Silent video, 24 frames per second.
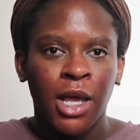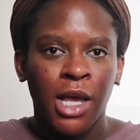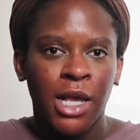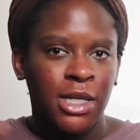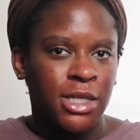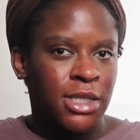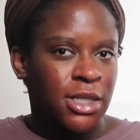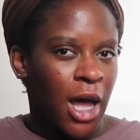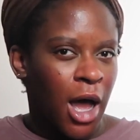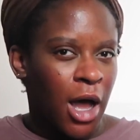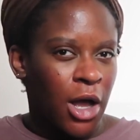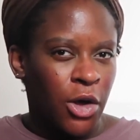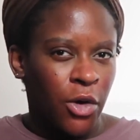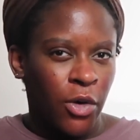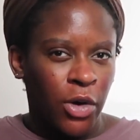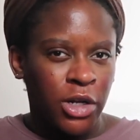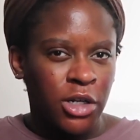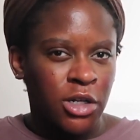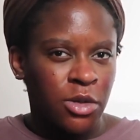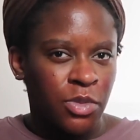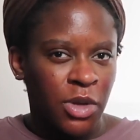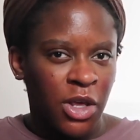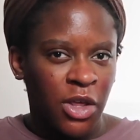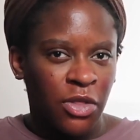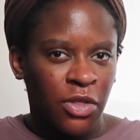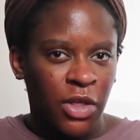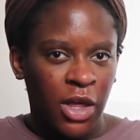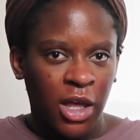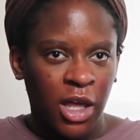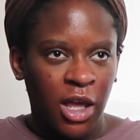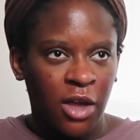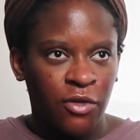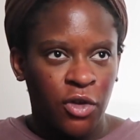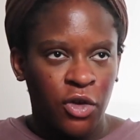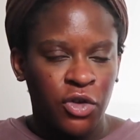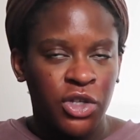is not going to be
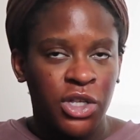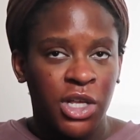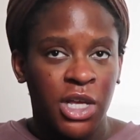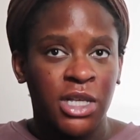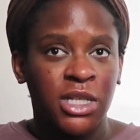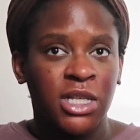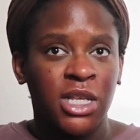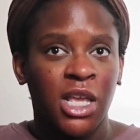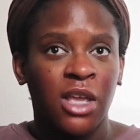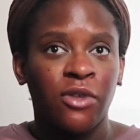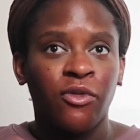thinking of those things.